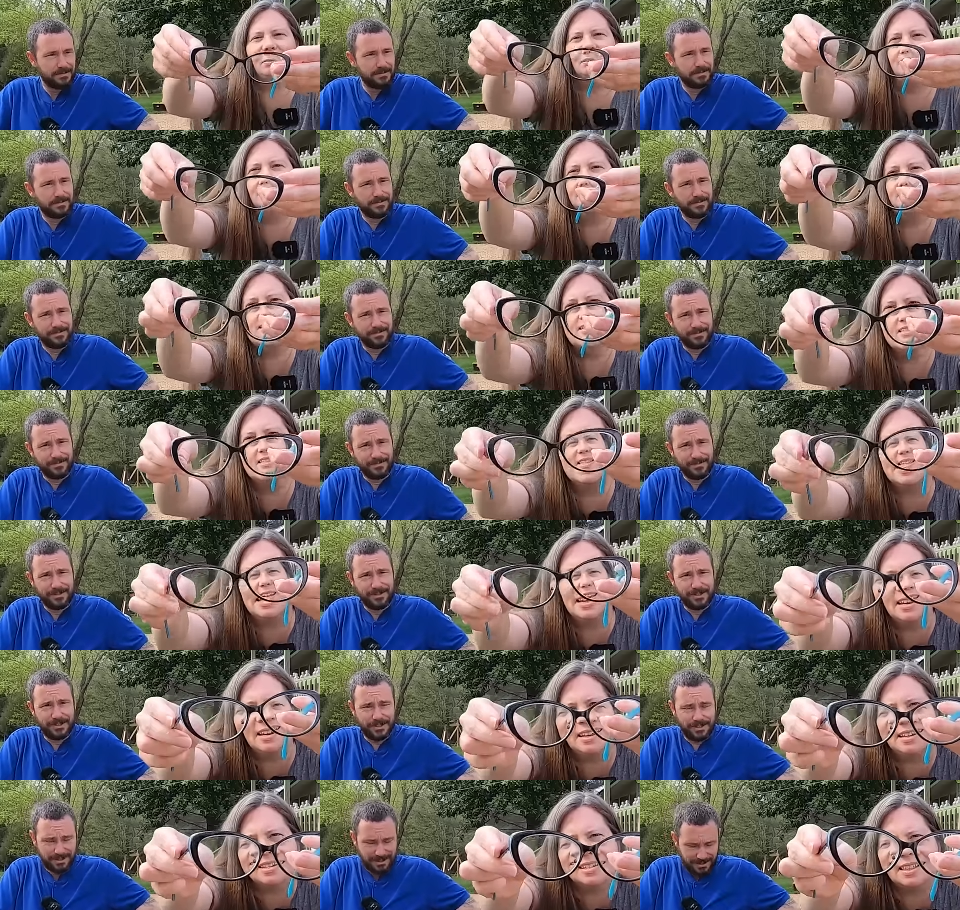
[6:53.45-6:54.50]
Speaker 1: if you guys can see it.
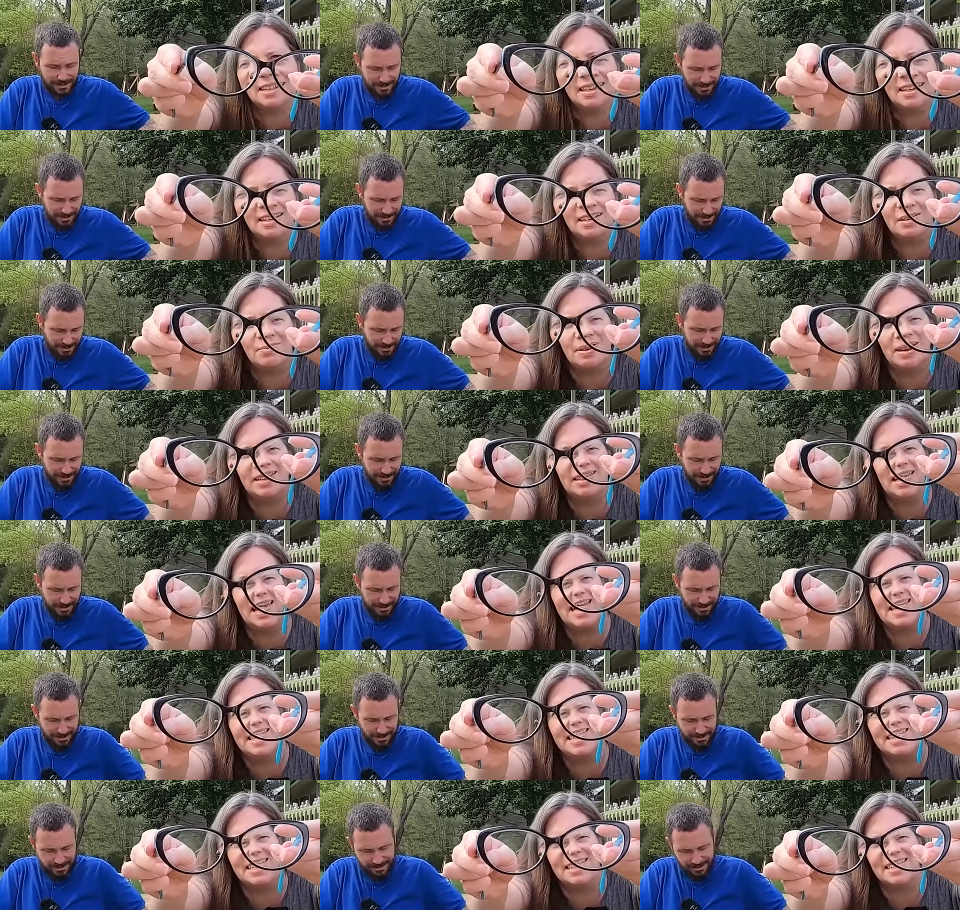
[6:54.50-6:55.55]
It just landed on my
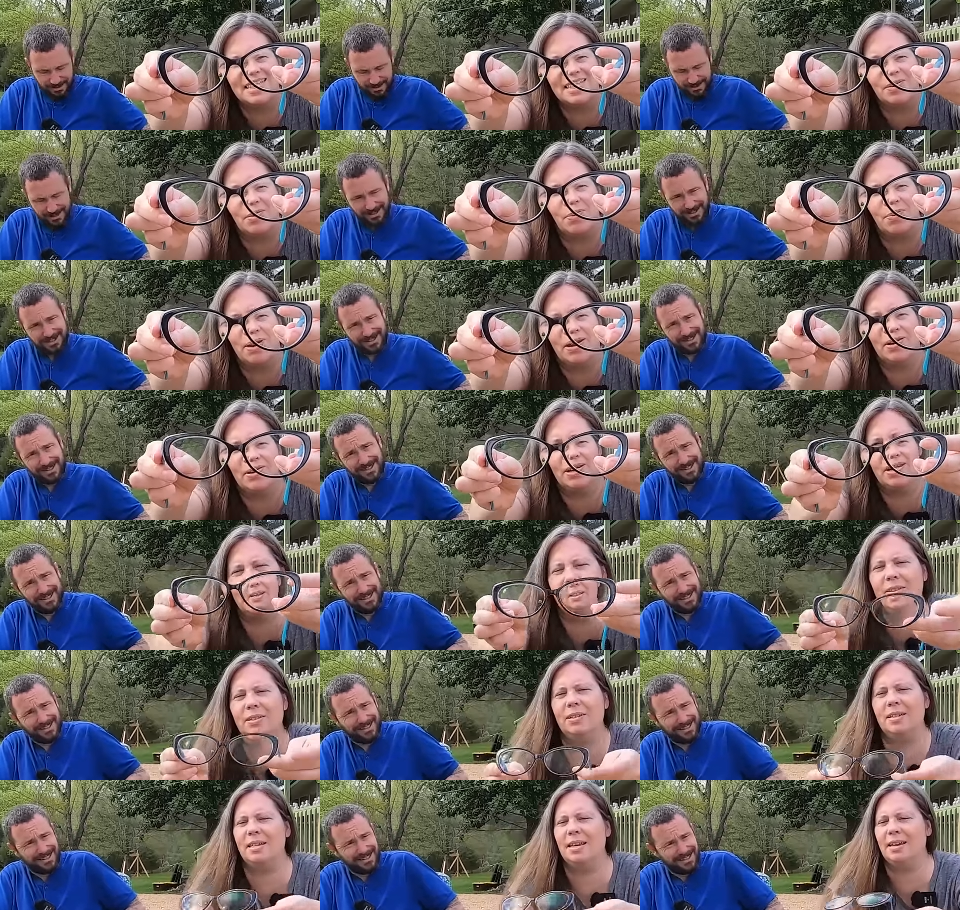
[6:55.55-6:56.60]
glasses. It's a weird, it
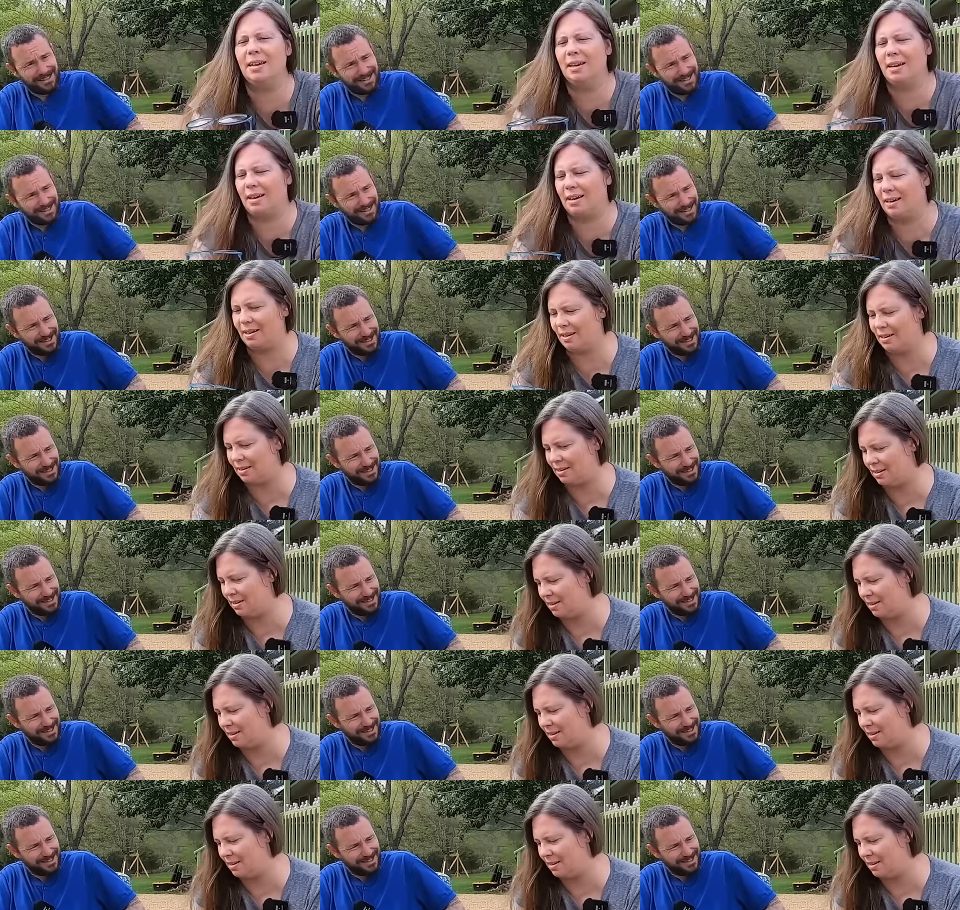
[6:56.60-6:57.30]
looks like a,